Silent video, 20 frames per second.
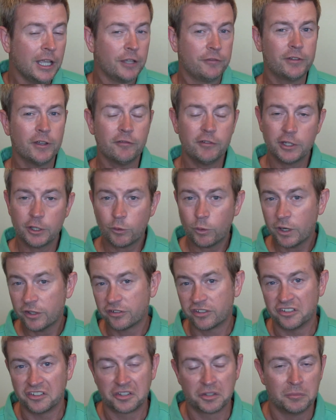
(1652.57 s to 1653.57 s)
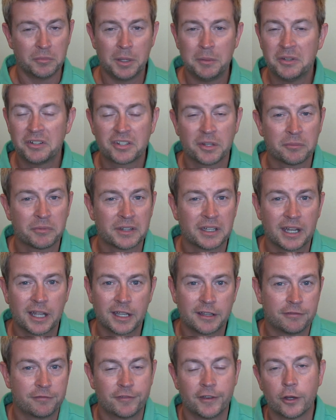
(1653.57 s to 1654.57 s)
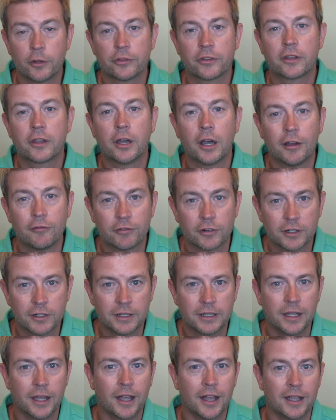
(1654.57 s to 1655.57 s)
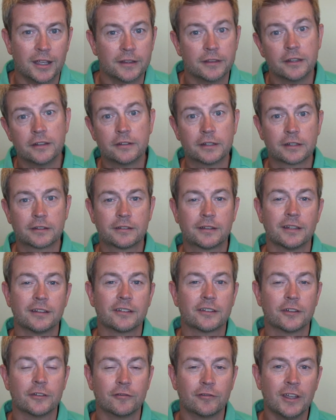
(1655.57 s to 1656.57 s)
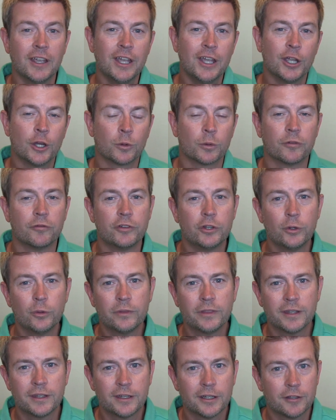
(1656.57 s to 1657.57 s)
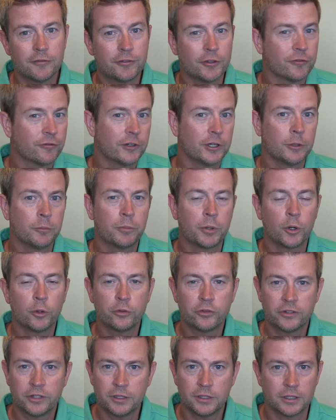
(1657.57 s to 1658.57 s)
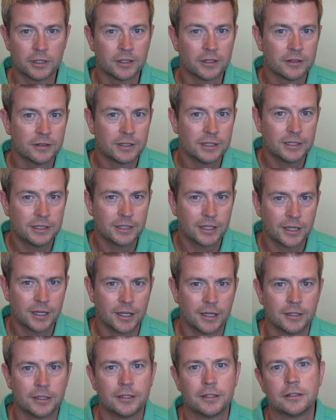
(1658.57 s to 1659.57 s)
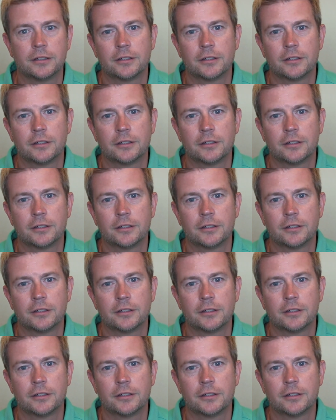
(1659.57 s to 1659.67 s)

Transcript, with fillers: If you have any questions, maybe something I failed to cover uh, in this extensive review, then uh, feel free to post it in the uh,